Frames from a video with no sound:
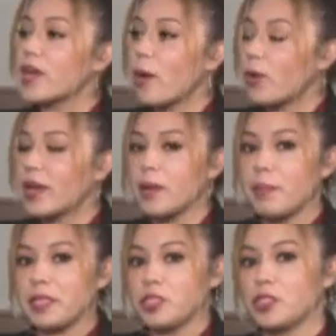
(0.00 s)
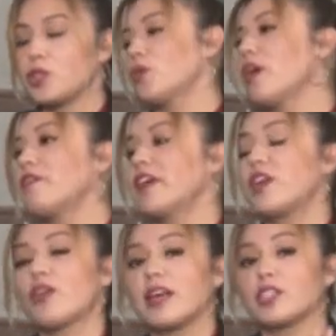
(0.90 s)
so now we're going to pitch it to a
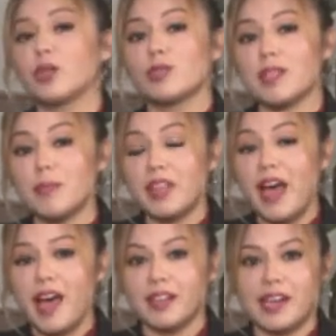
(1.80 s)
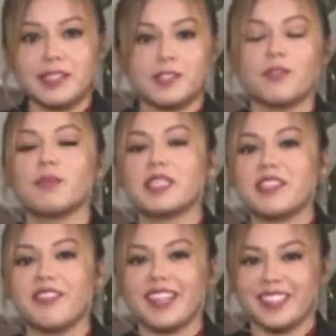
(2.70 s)
video that shows some of the highlights from
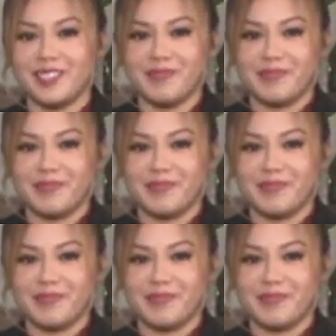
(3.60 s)
this event.